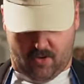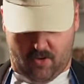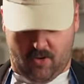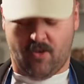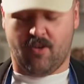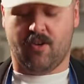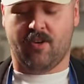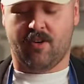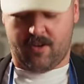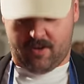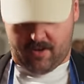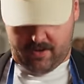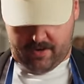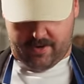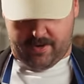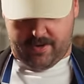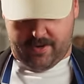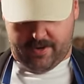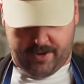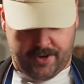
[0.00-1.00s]
or
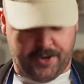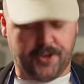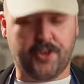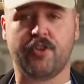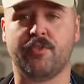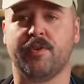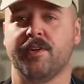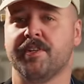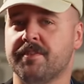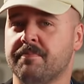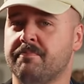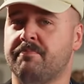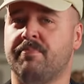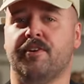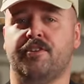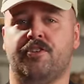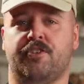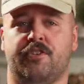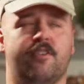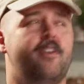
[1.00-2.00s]
a US
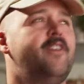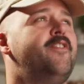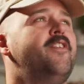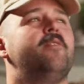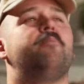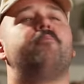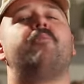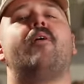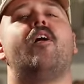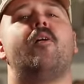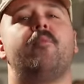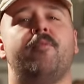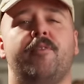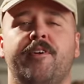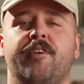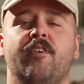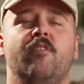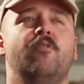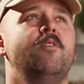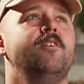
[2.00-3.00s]
butcher, even a barber,
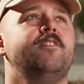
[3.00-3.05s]
you know,